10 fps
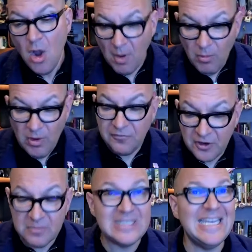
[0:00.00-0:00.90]
But when a
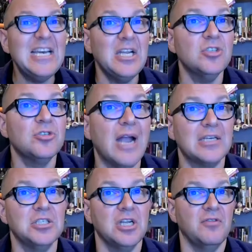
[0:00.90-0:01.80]
firm did contract
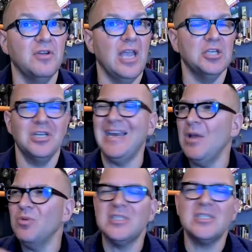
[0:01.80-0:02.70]
enshittification,
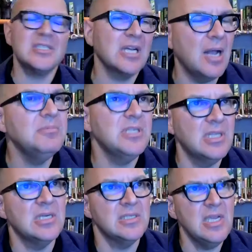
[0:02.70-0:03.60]
it would succumb to
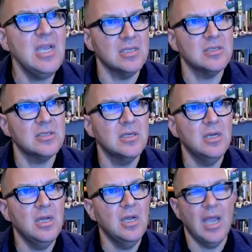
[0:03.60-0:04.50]
the disease
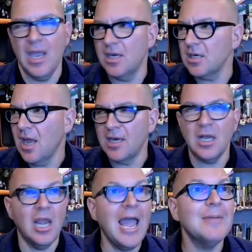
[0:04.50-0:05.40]
and, and
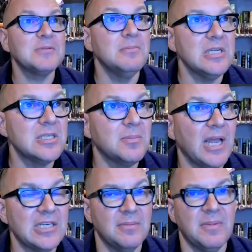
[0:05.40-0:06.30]
collapse and be
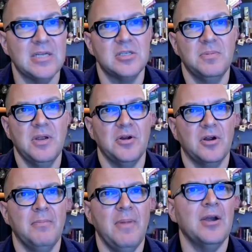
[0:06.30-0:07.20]
supplanted by a superior
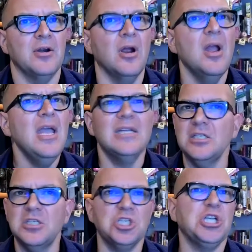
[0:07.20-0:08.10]
competitor. It
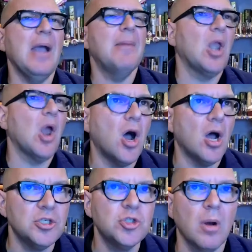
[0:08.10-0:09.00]
didn't shamble
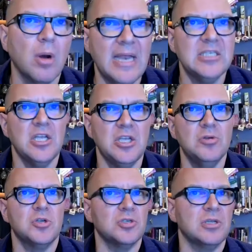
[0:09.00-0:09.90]
on tormenting
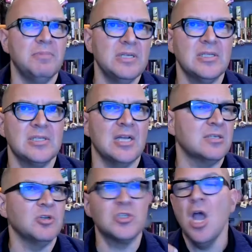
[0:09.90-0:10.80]
users and business
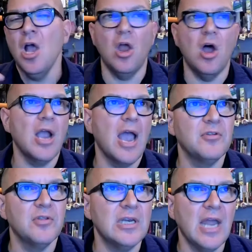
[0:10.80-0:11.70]
customers long
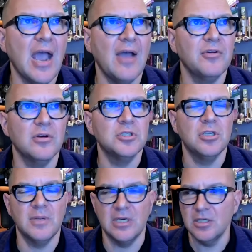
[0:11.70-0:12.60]
after the day after it
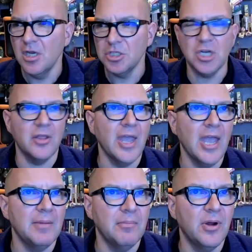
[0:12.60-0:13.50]
should have been shot in the
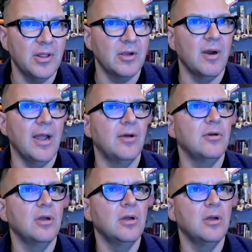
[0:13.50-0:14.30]
head and put in the ground.